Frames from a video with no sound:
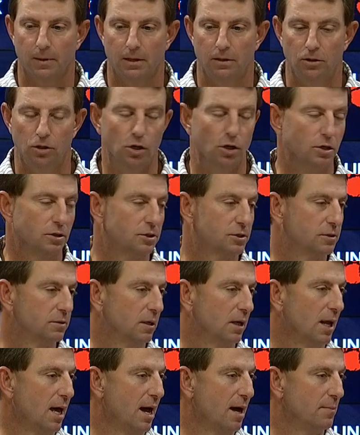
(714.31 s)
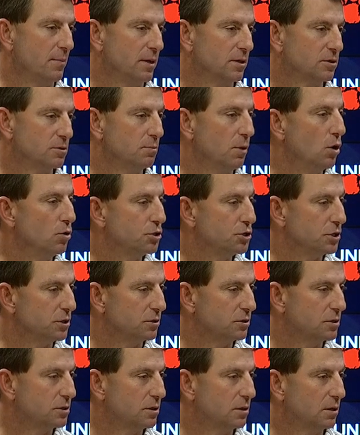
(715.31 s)
looks, alignments,
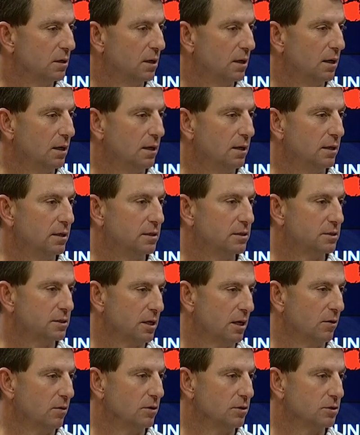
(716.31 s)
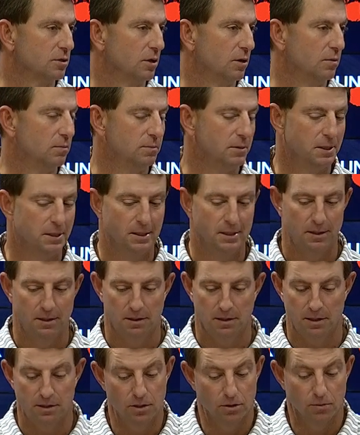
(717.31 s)
motions, et cetera. So
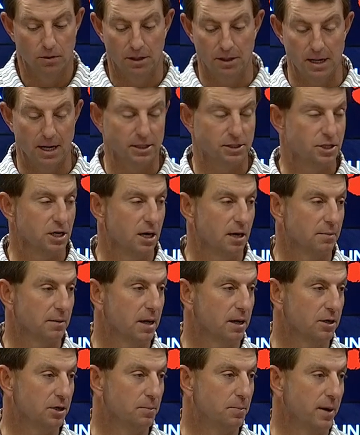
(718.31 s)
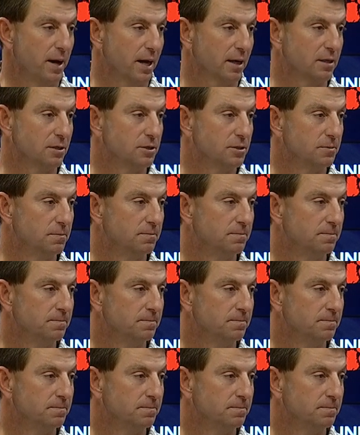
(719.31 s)
they do a really nice job, got a good package.